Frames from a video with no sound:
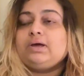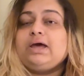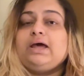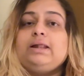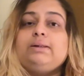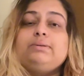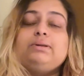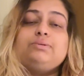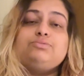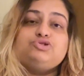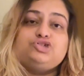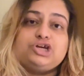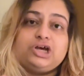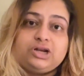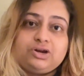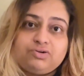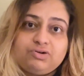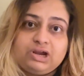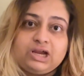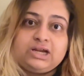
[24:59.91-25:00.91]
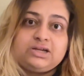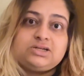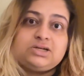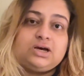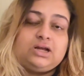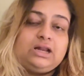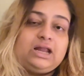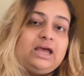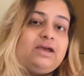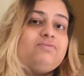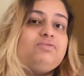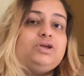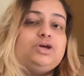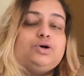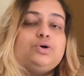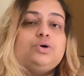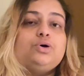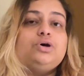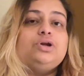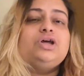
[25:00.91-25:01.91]
helped them generate a
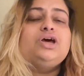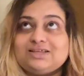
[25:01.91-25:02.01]
livelihood.